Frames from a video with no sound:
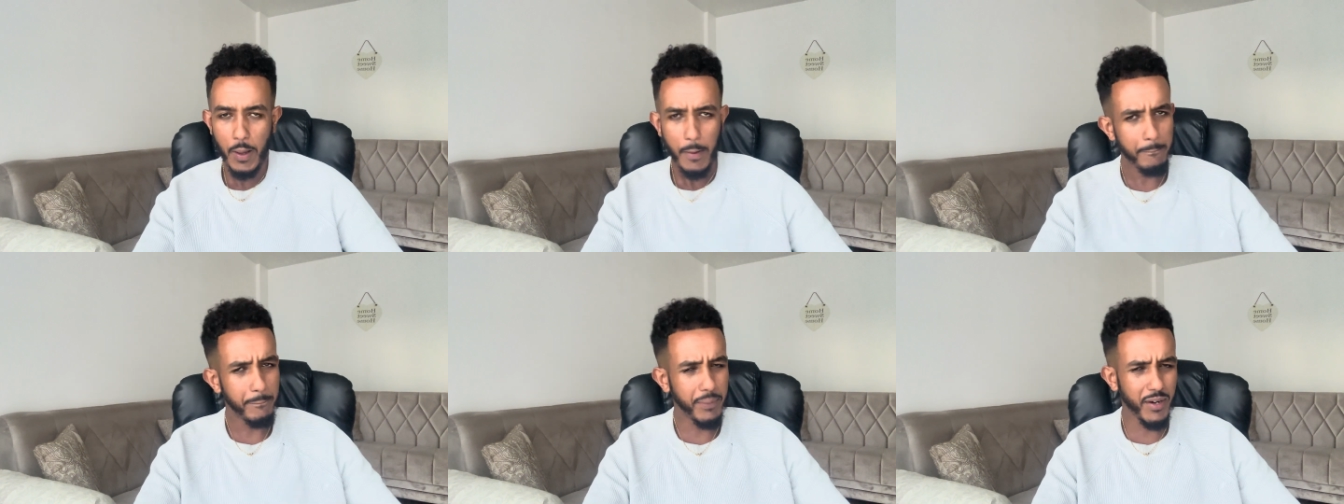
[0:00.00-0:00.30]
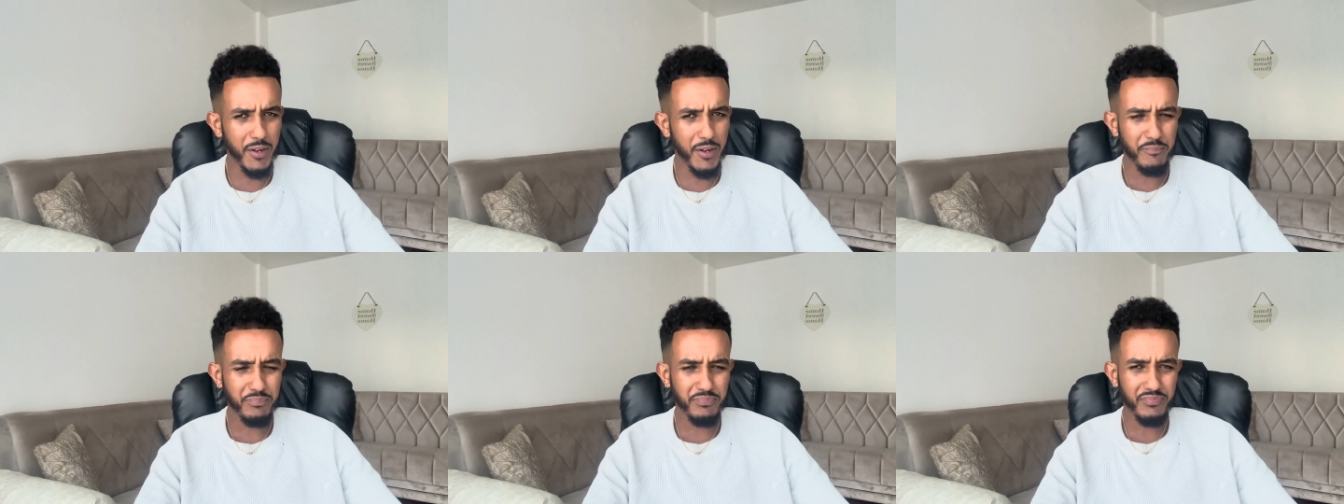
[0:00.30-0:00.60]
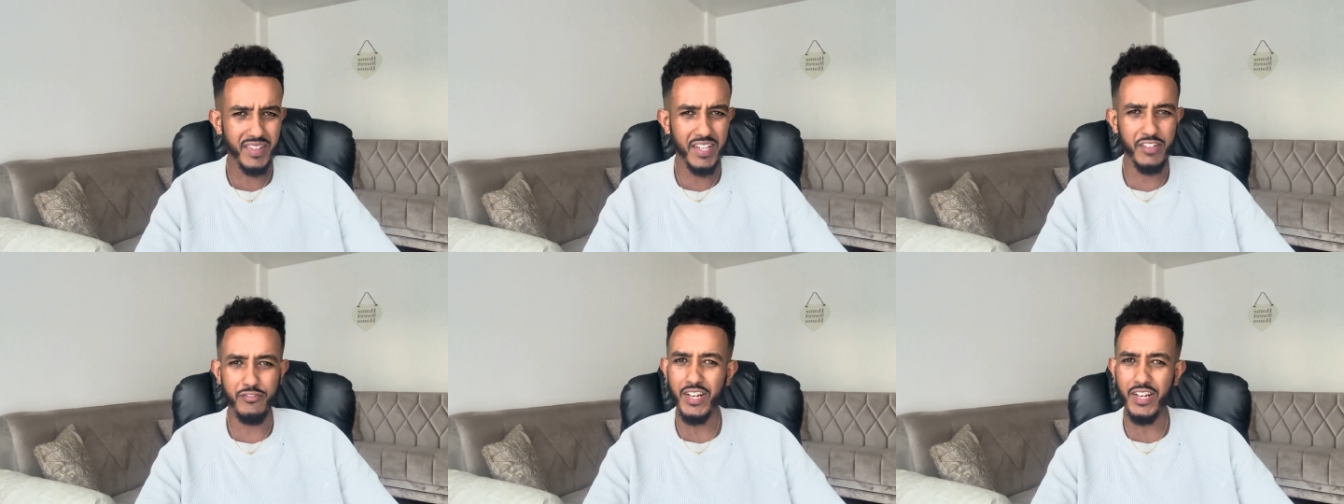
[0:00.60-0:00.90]
But
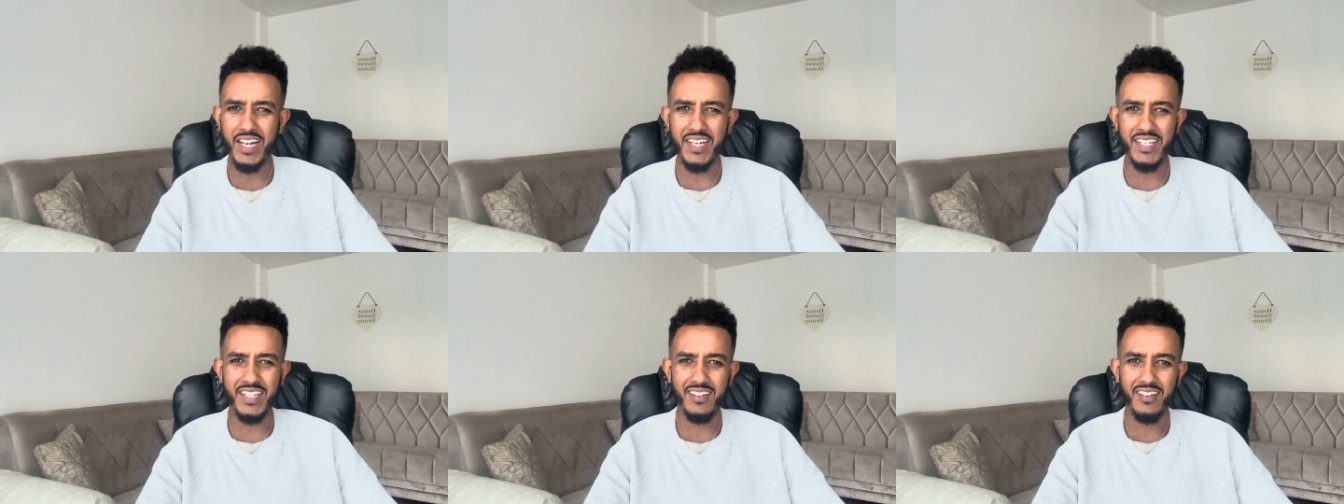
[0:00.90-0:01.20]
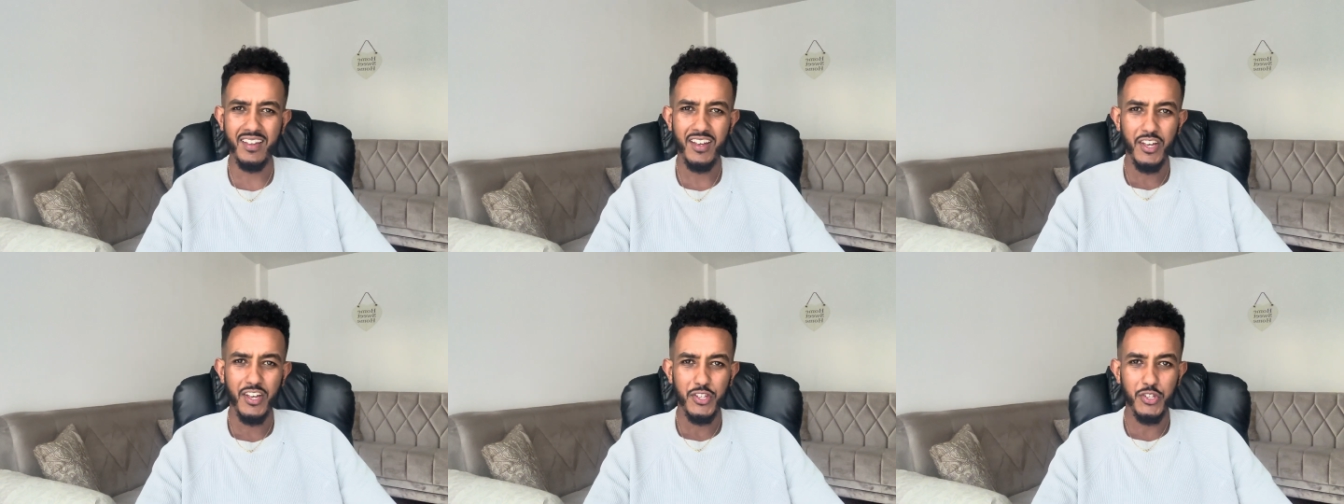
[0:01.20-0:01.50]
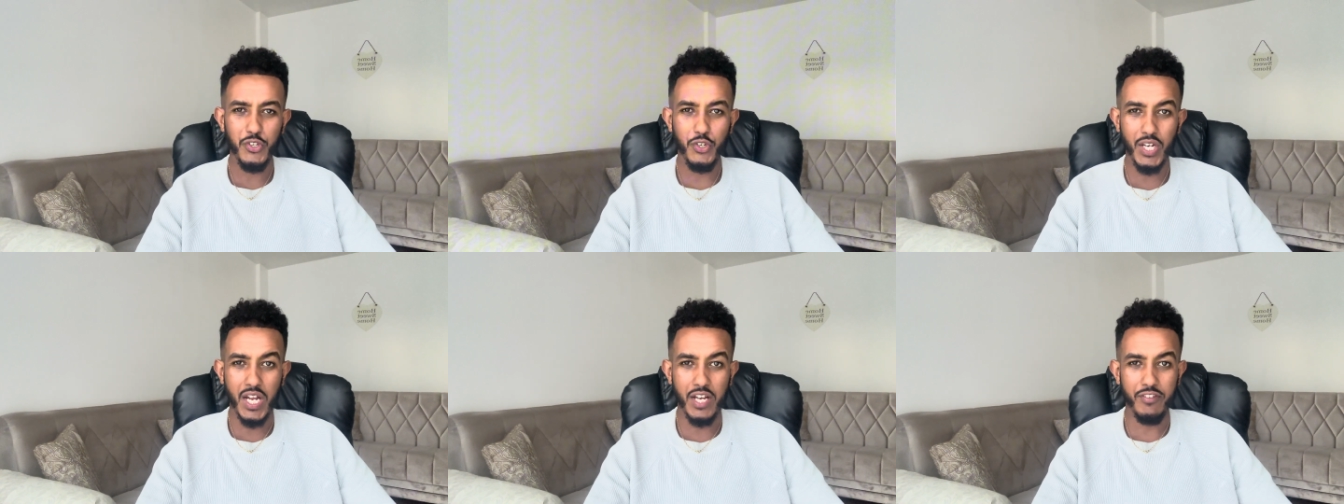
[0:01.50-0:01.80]
in reality, you
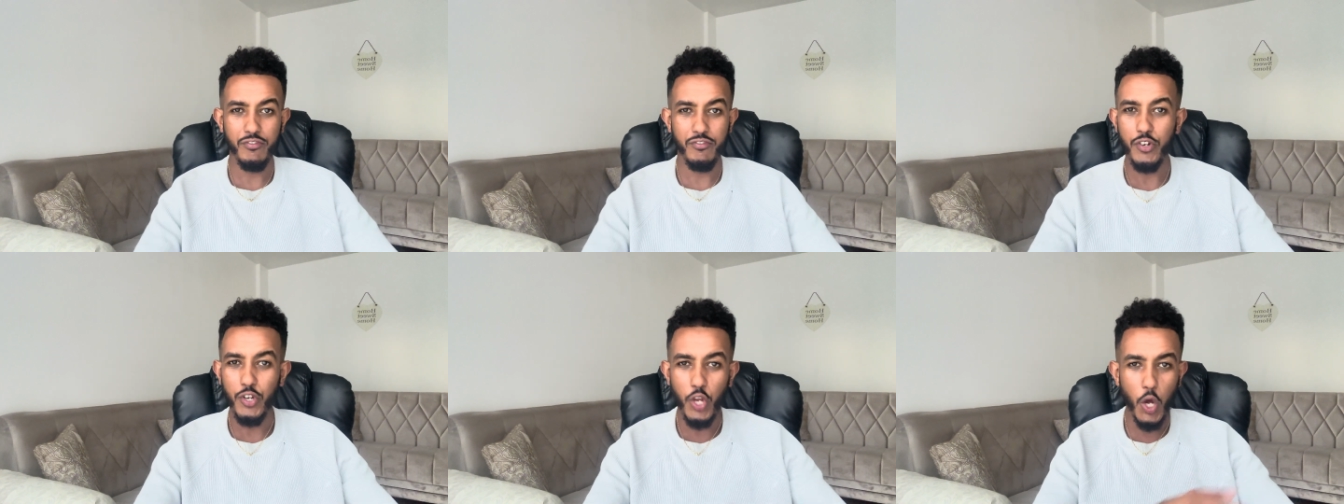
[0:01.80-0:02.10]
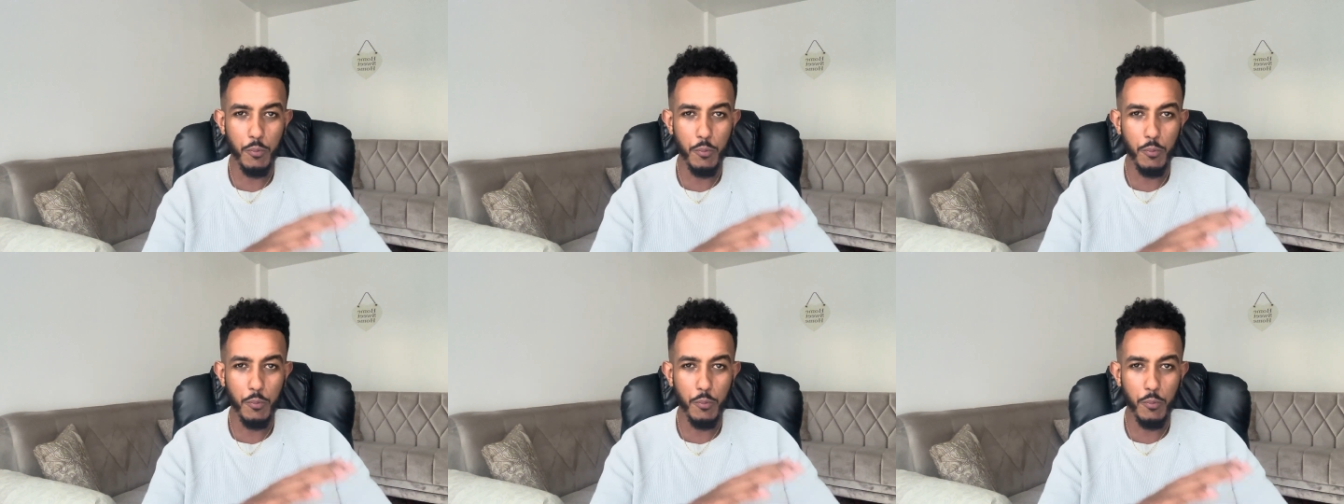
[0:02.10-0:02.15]
could have no